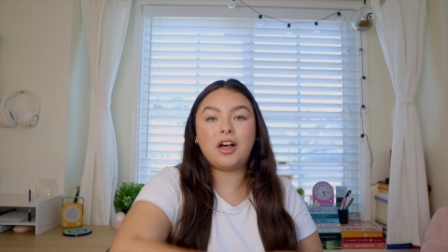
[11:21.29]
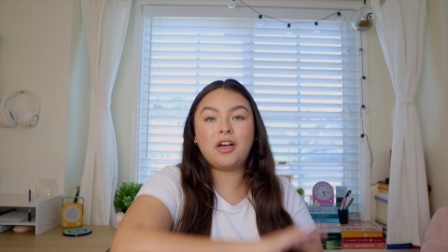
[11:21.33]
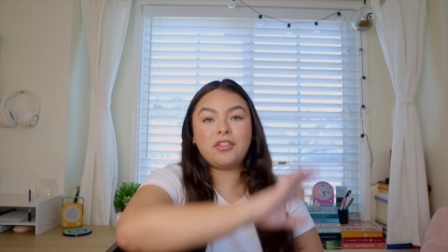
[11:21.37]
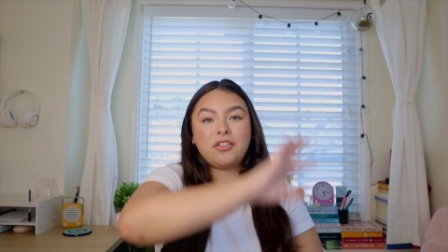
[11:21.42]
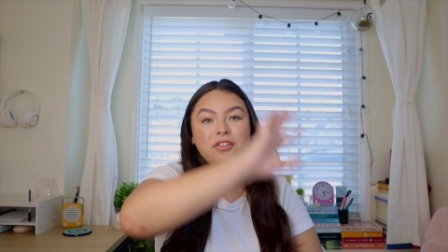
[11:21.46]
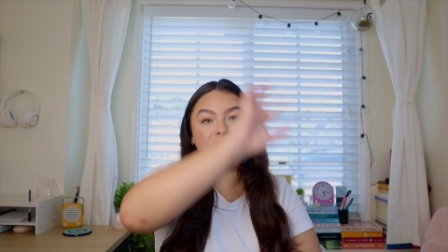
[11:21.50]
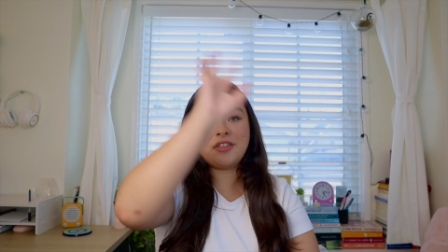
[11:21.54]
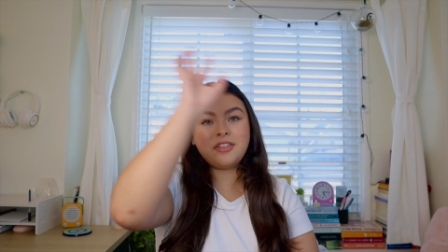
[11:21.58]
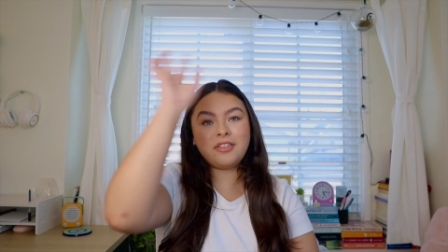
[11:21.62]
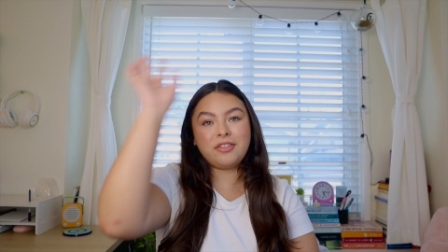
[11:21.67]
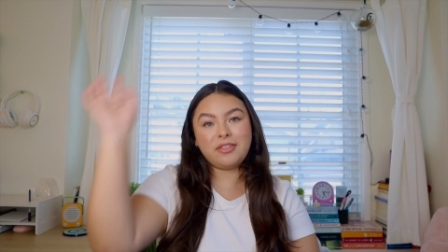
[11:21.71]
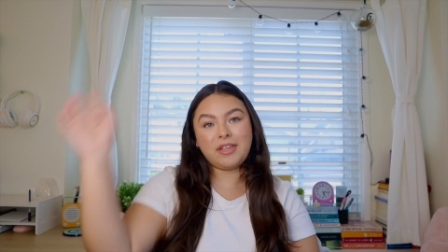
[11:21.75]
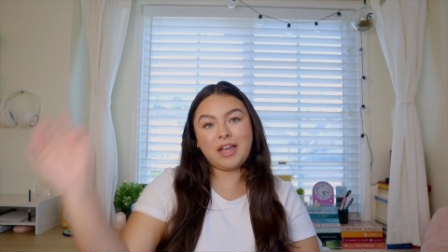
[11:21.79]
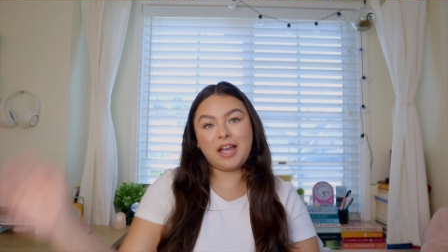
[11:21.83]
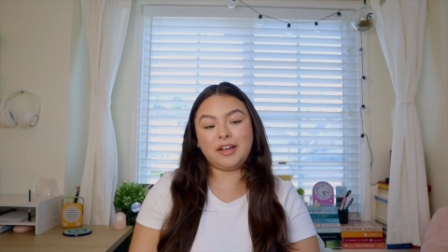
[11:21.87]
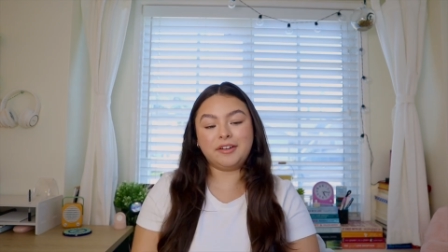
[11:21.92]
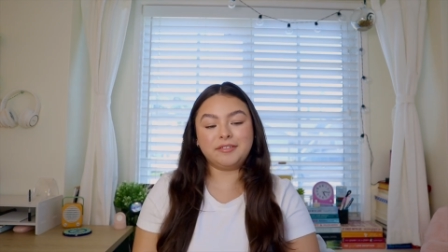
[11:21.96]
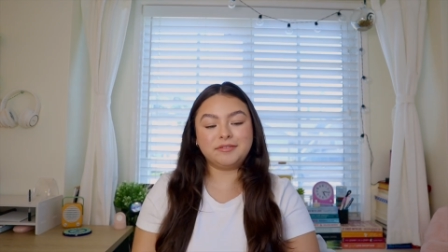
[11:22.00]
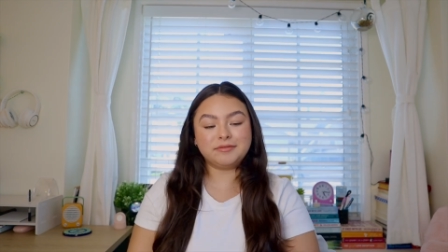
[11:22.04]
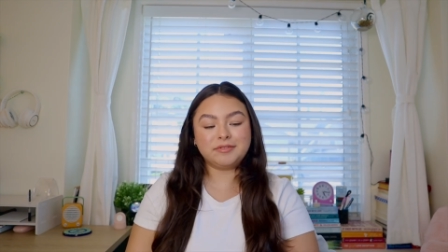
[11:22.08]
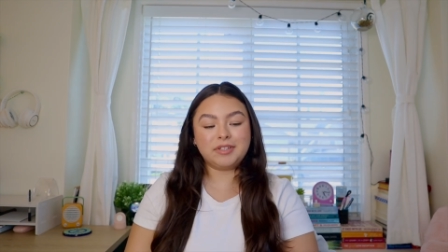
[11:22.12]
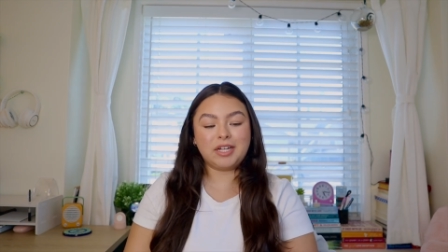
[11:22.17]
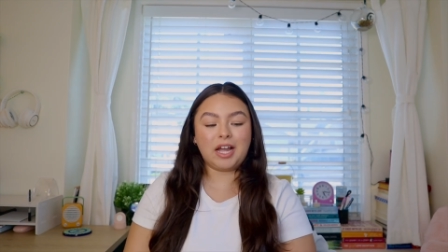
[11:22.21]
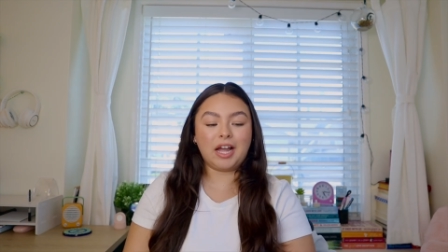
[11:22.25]
other than
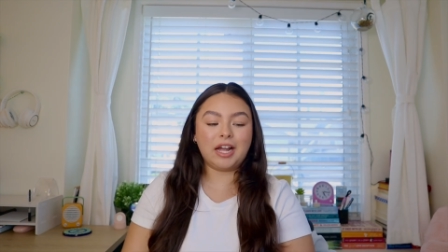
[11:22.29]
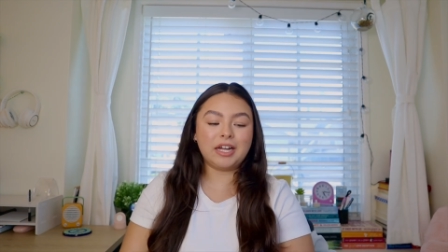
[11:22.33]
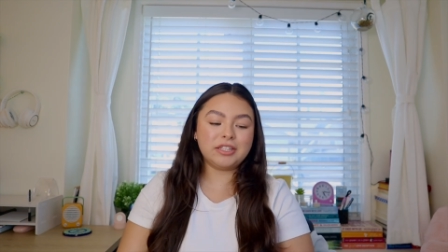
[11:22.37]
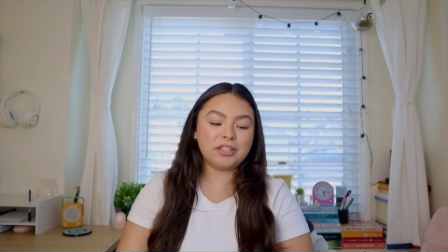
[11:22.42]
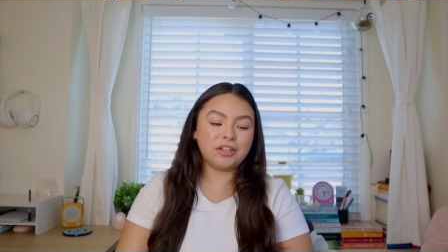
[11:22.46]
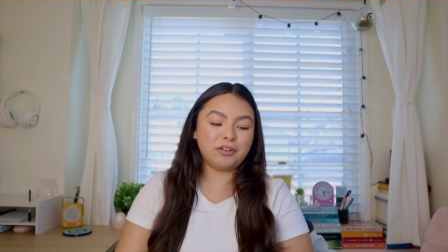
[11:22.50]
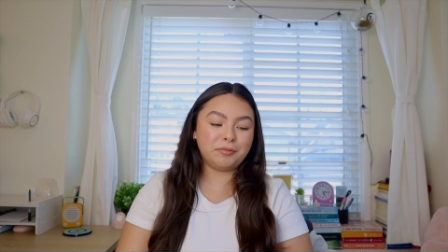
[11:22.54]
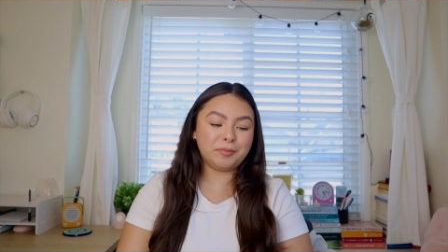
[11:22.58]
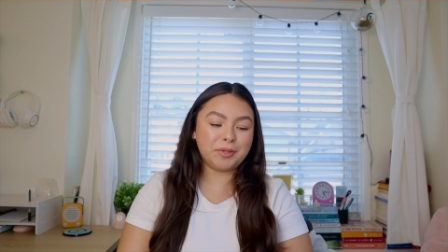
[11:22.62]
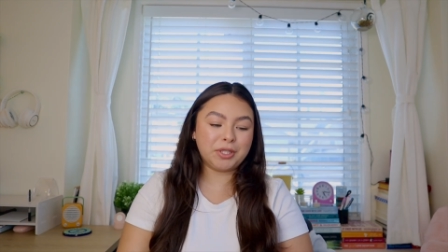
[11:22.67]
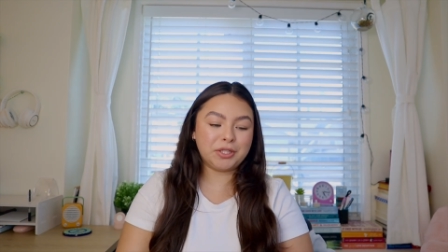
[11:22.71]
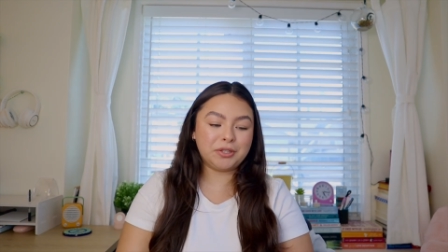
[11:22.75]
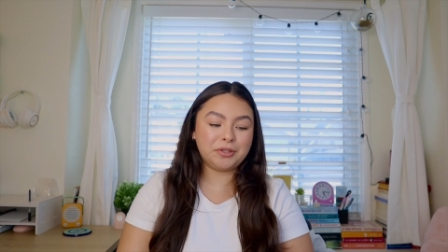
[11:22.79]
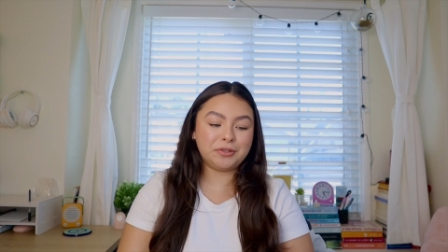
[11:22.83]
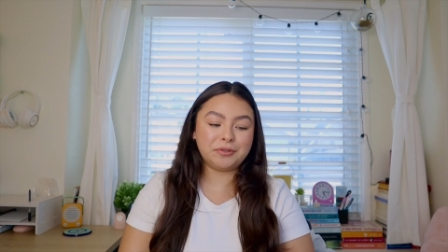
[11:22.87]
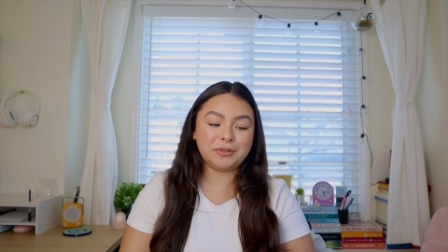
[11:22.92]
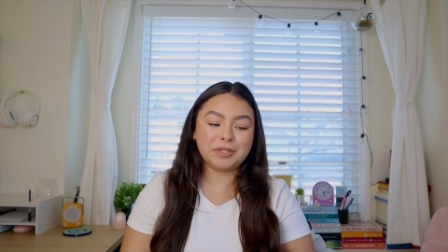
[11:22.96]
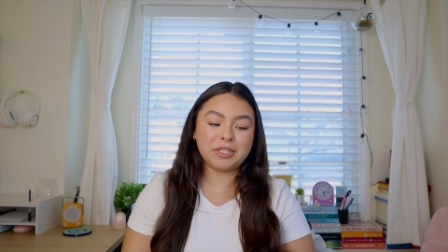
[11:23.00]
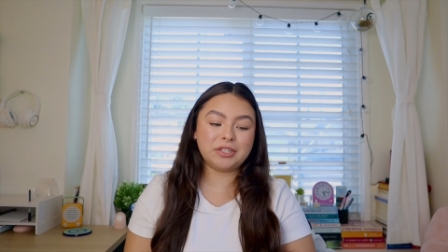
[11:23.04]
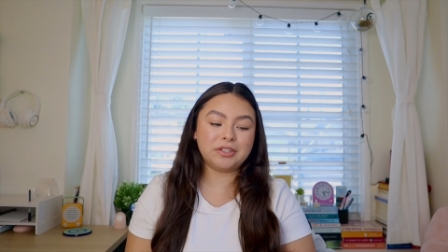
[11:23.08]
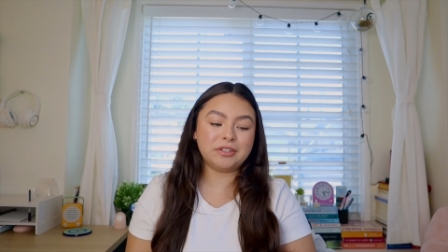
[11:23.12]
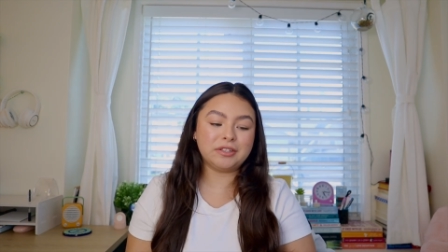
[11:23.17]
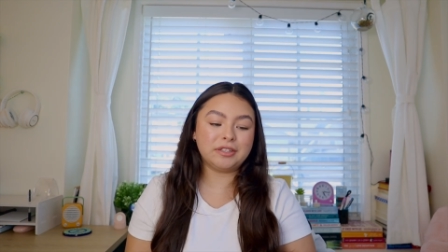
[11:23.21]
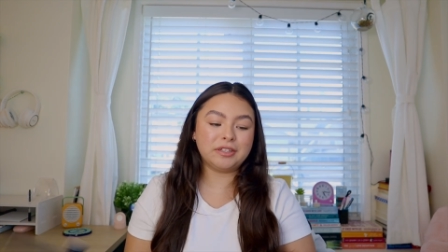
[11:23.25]
that, I love my
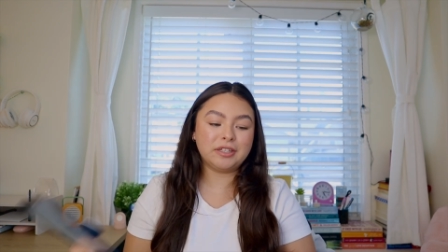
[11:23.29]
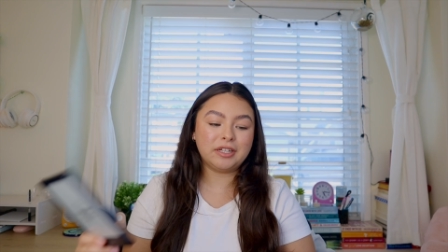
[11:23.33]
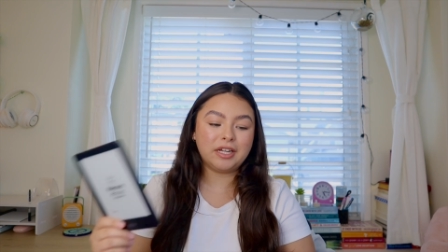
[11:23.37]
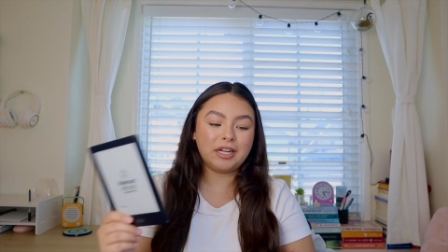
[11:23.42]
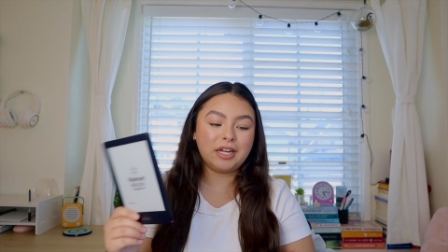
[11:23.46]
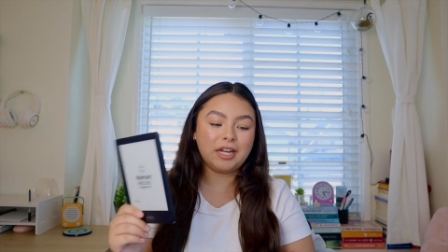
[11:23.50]
e-reader.